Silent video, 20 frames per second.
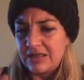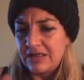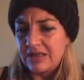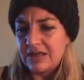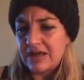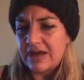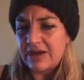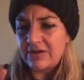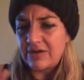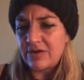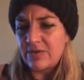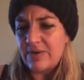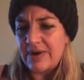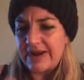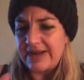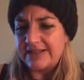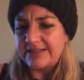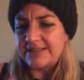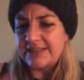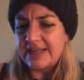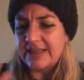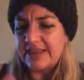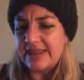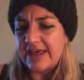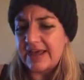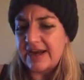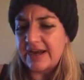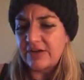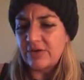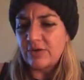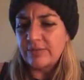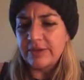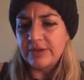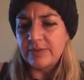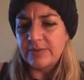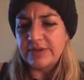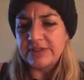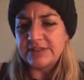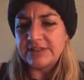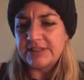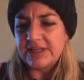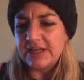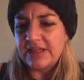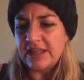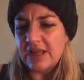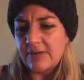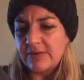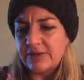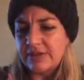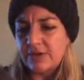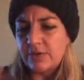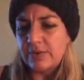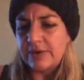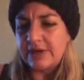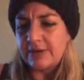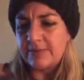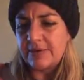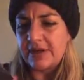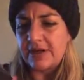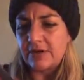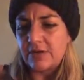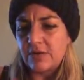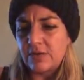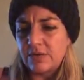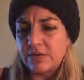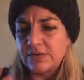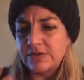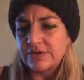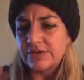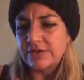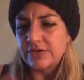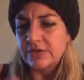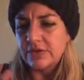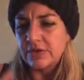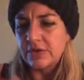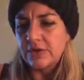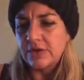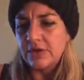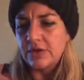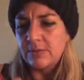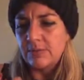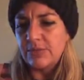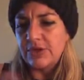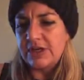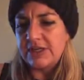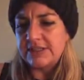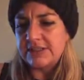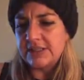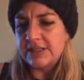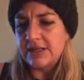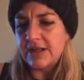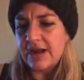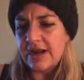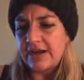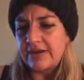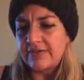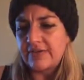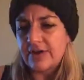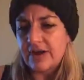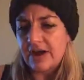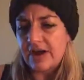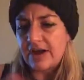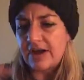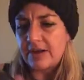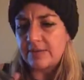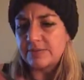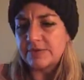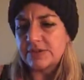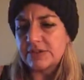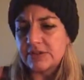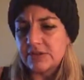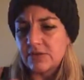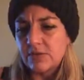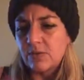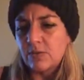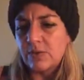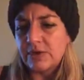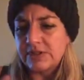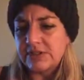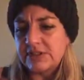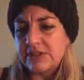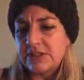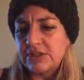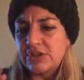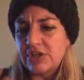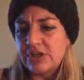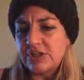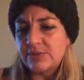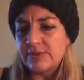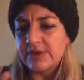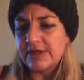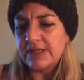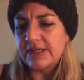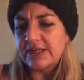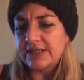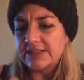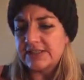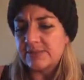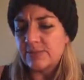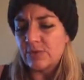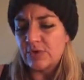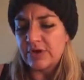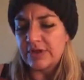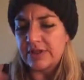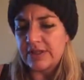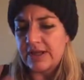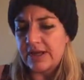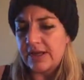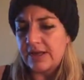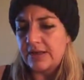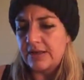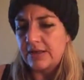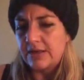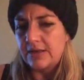I don't know why I said that. I normally wouldn't say that with the Queen of Pentacles. But it's the Nine of Cups. What's the Judgment? Can I get some more on that?